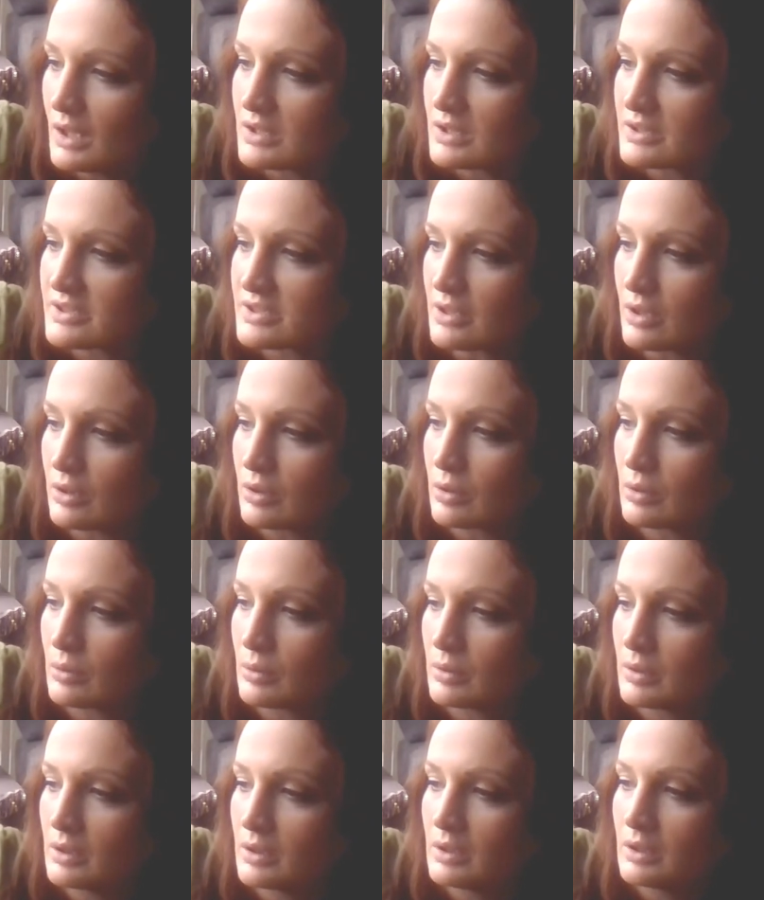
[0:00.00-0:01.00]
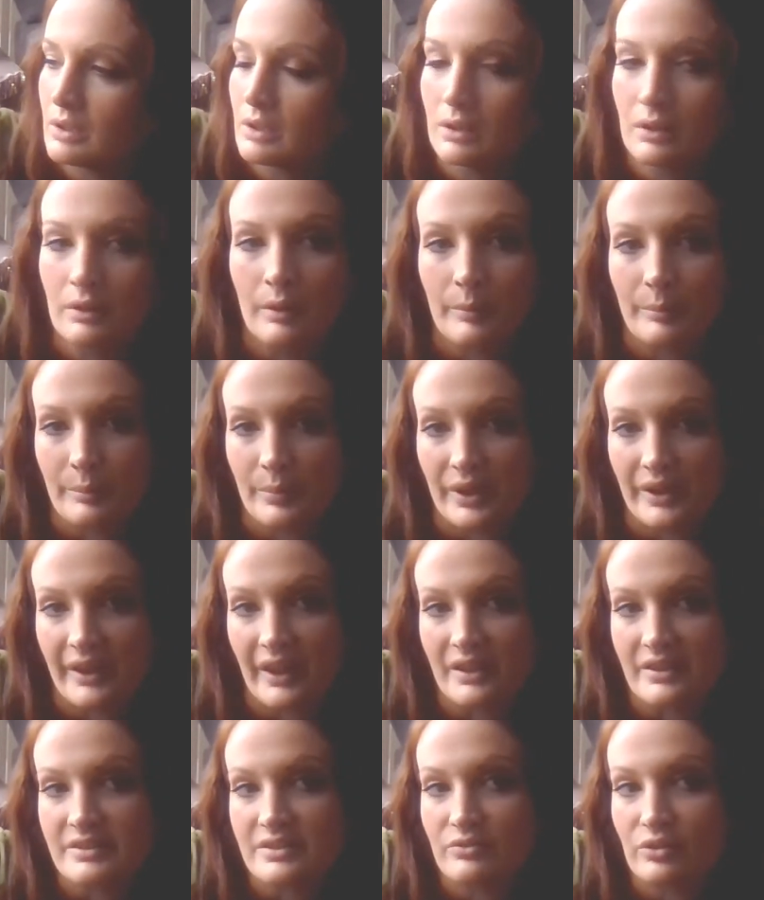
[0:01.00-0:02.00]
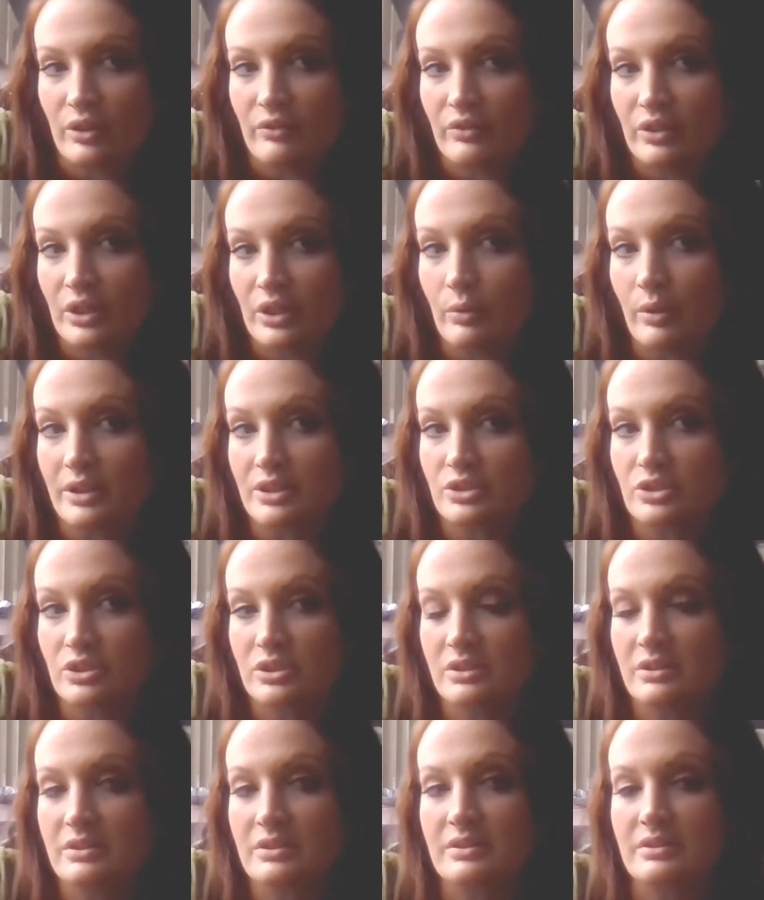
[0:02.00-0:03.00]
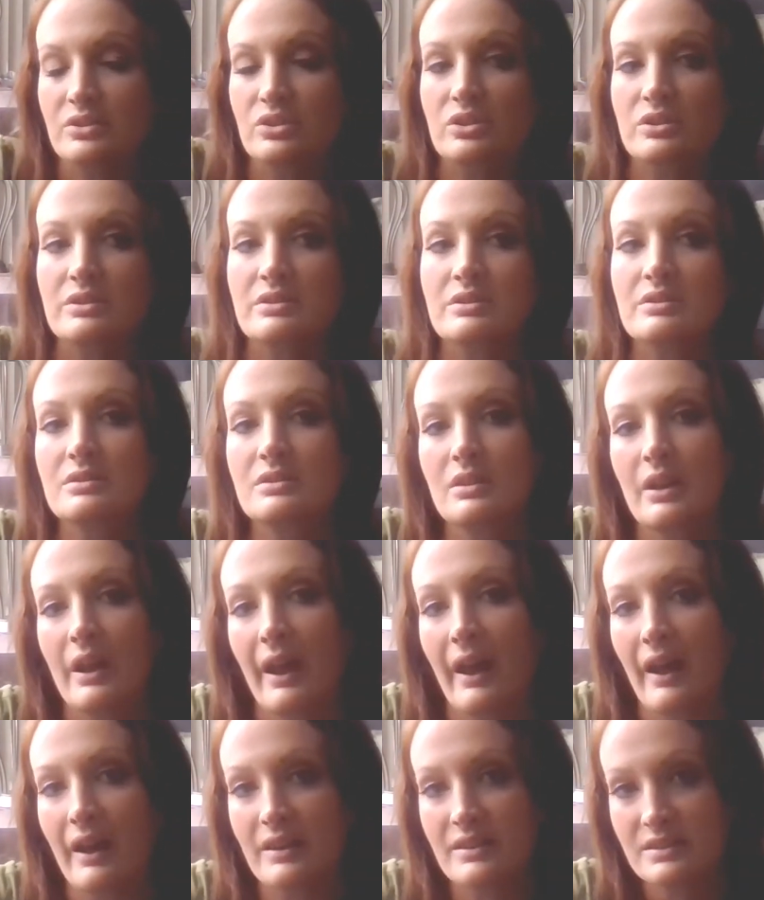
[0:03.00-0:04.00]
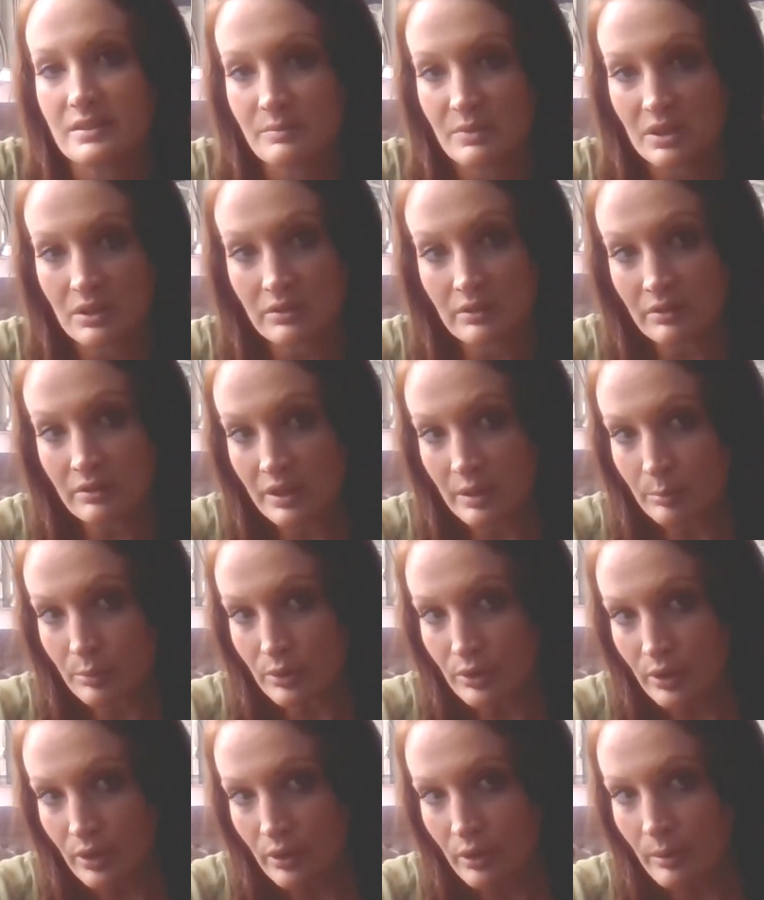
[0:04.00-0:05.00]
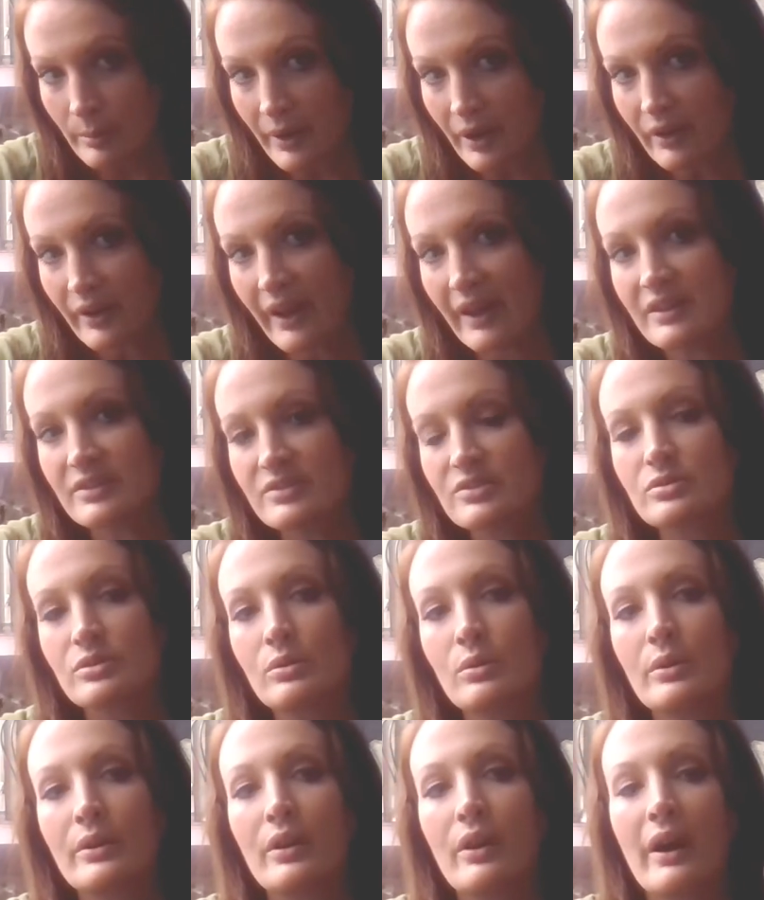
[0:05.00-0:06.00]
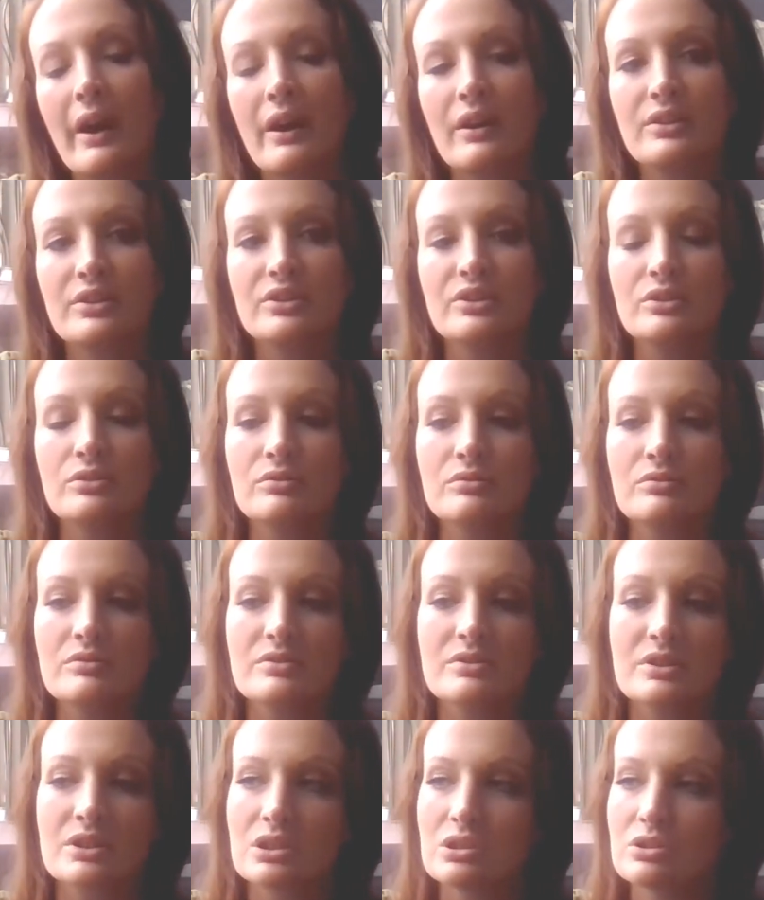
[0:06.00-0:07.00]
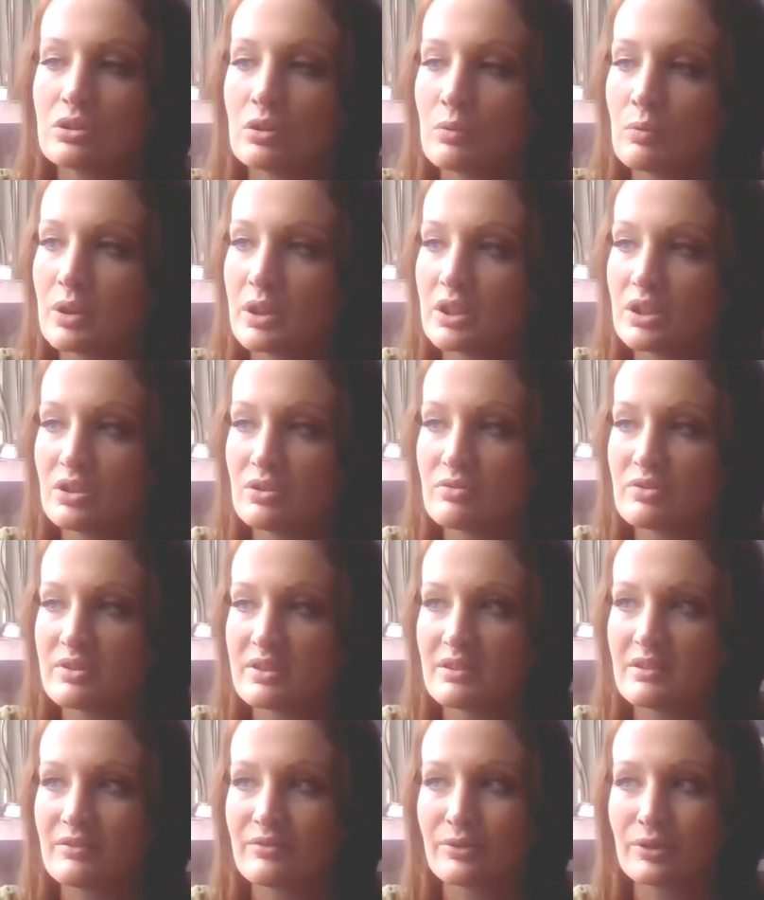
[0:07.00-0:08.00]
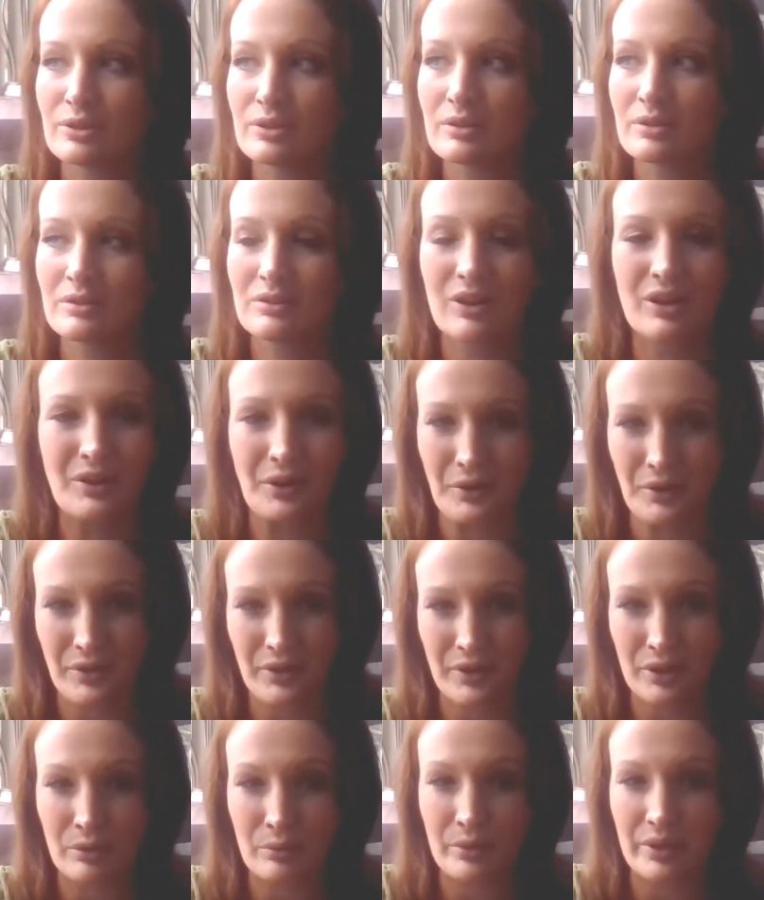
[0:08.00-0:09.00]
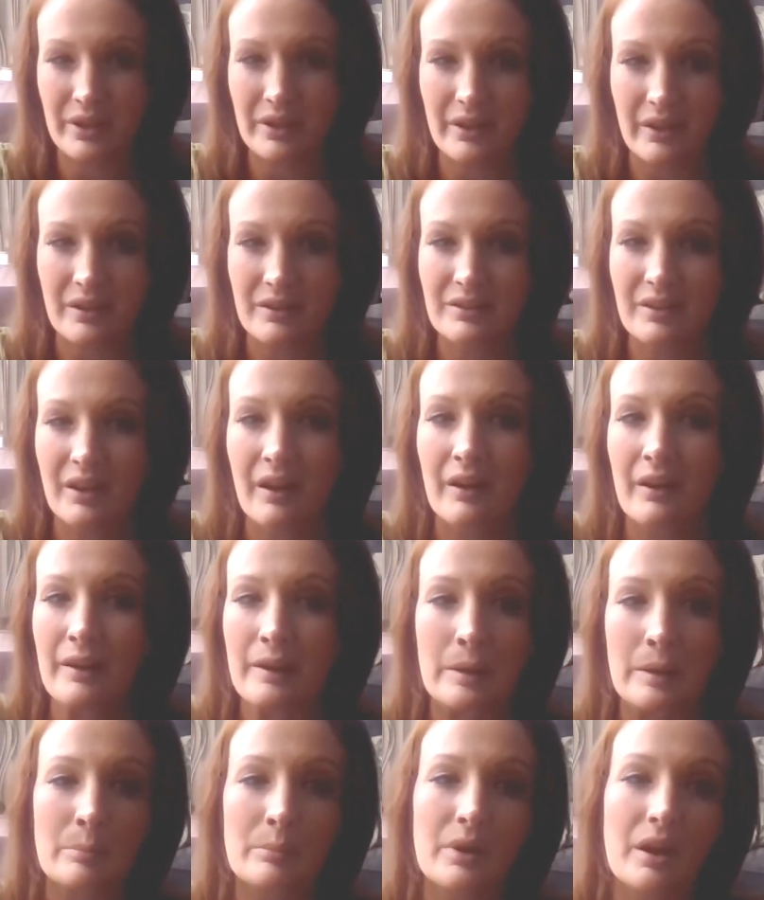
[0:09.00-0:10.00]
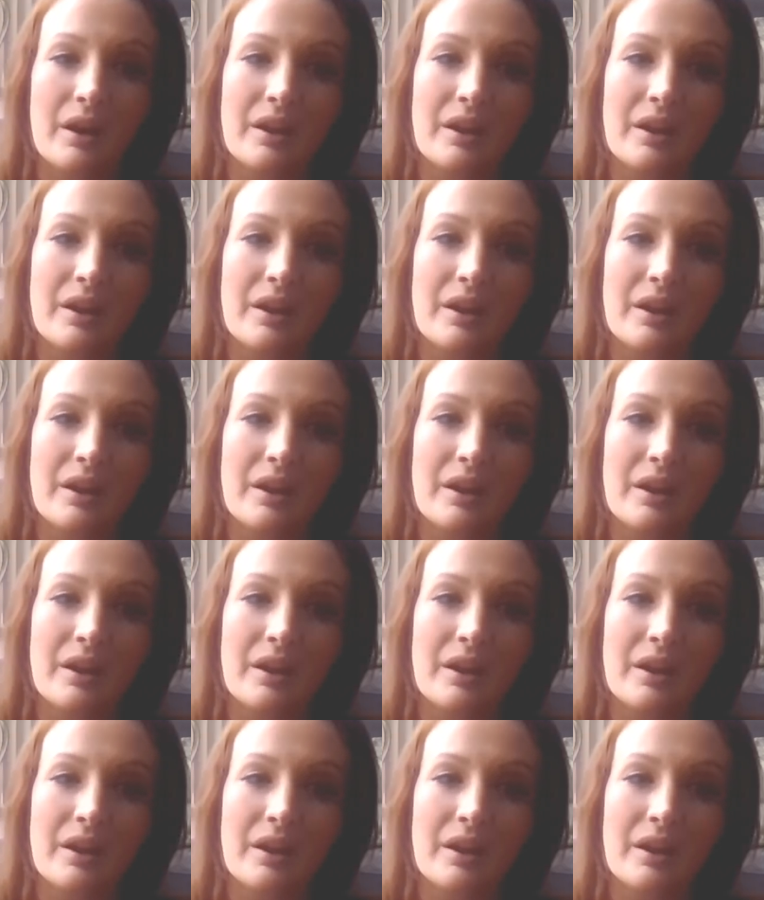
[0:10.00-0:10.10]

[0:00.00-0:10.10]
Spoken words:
So, but yes, if you have any questions, just ask me on the link below about castor oil, how to use. You don't want to use it for longer than a week at a time.